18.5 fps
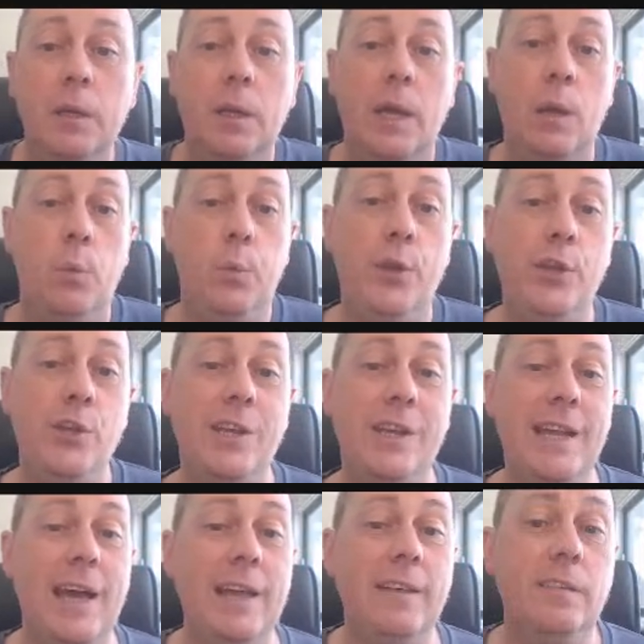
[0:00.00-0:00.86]
where you
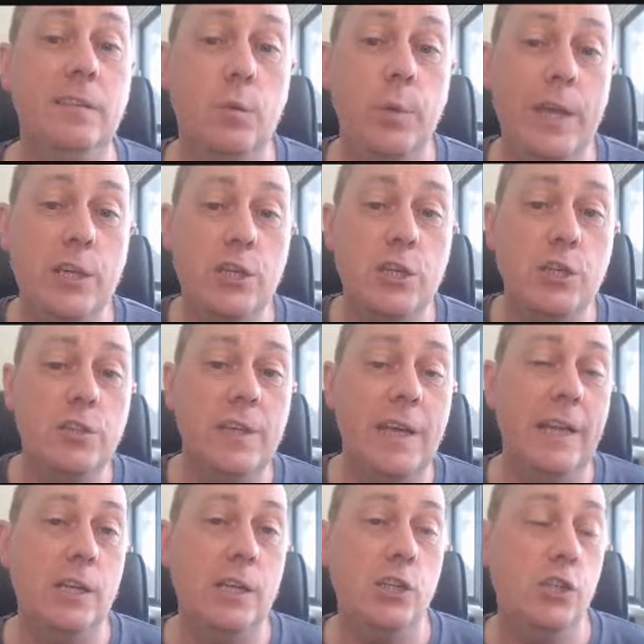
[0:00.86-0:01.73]
can ask
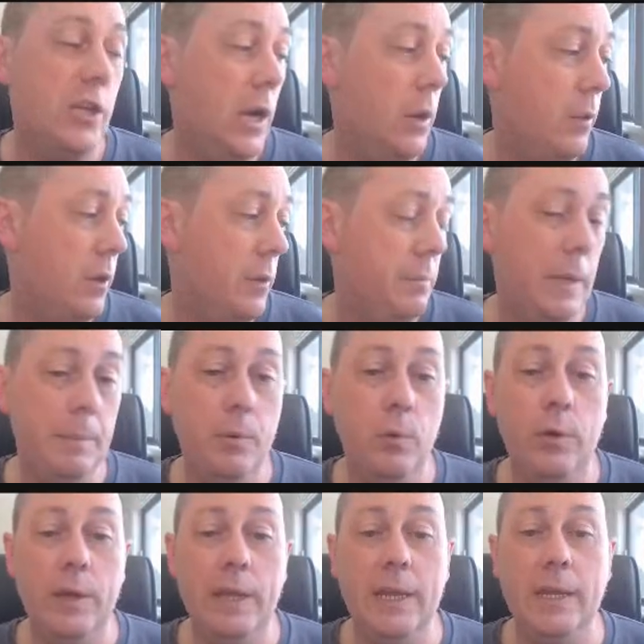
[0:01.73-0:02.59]
questions and chat with people